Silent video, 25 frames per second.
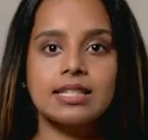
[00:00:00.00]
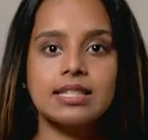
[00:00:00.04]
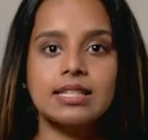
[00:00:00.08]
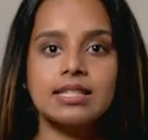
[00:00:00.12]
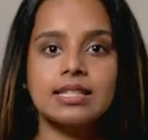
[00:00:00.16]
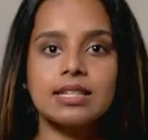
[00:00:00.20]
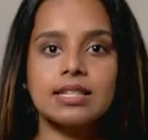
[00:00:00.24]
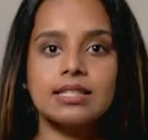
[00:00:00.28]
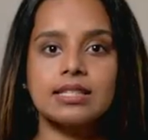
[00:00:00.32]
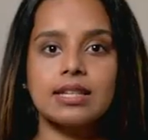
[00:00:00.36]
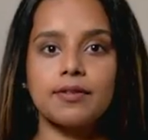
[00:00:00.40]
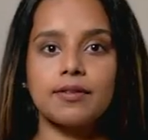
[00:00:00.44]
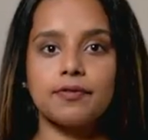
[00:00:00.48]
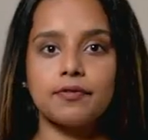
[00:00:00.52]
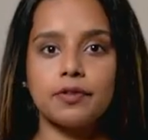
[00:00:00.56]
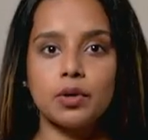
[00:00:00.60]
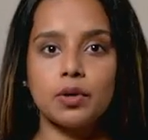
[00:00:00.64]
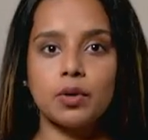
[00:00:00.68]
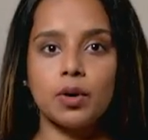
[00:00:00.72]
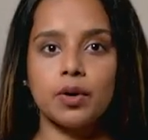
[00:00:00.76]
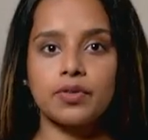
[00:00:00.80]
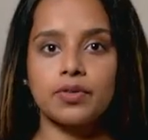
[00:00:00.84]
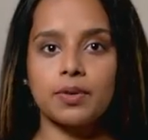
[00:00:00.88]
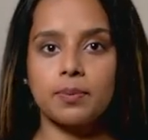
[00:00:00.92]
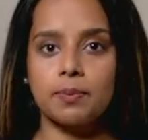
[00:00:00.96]
discuss a
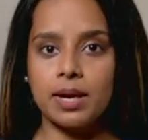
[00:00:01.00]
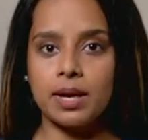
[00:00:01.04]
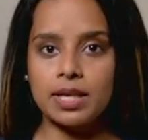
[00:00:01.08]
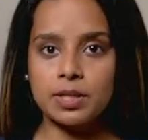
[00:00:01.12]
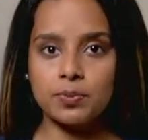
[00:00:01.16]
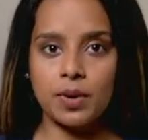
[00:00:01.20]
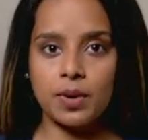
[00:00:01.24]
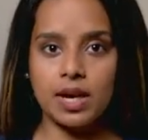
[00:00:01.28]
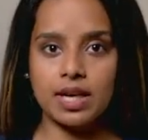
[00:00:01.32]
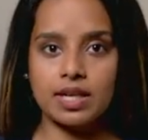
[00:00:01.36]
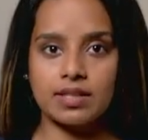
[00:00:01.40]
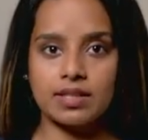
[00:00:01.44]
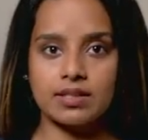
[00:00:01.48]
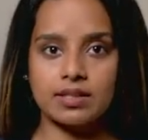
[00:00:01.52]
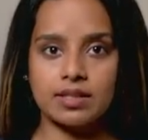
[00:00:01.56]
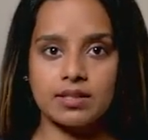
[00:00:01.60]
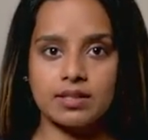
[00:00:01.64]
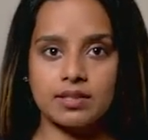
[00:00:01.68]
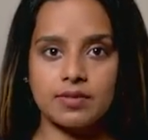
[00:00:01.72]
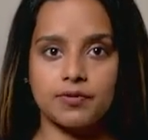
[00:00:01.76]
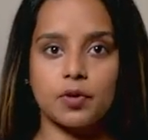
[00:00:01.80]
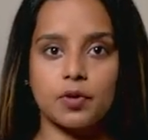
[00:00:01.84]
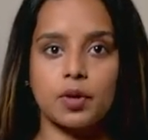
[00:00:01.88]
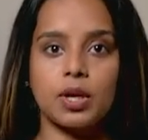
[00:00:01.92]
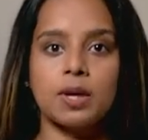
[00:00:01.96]
few of the best
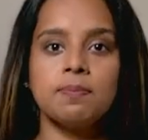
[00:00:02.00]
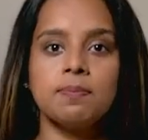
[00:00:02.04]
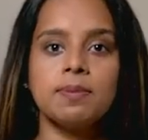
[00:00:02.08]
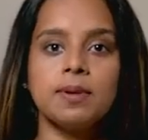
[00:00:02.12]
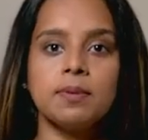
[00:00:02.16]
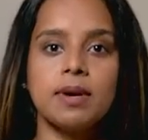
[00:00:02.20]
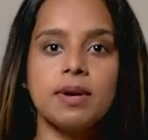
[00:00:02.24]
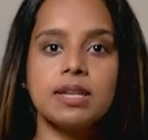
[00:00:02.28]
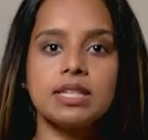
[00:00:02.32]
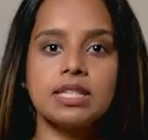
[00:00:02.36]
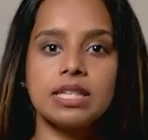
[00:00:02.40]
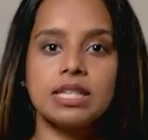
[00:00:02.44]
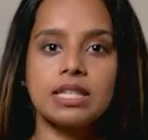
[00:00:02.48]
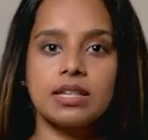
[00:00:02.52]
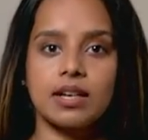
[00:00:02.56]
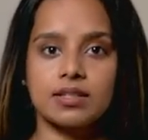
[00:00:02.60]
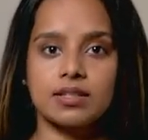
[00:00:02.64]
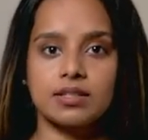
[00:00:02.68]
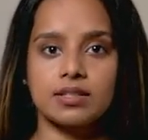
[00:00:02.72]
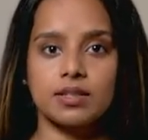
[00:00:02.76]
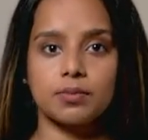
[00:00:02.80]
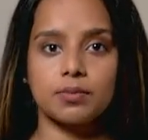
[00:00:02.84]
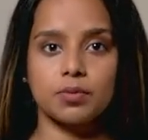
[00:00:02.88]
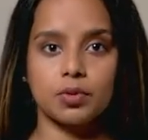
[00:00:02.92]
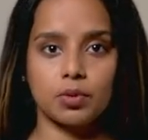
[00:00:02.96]
practices for implementing custom